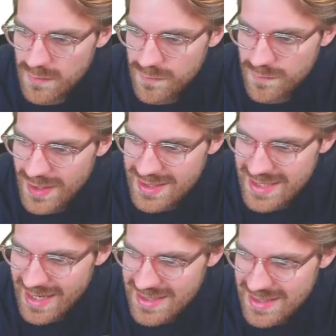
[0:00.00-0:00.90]
fatty
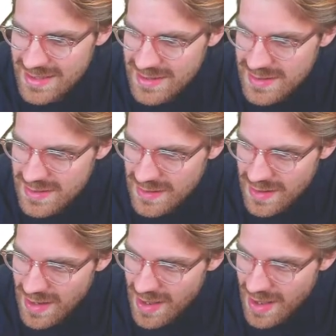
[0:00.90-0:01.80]
acids
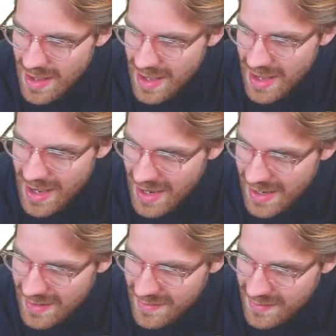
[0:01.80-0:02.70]

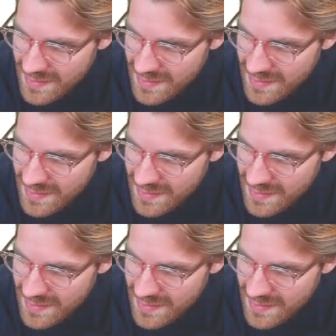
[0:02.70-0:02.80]
and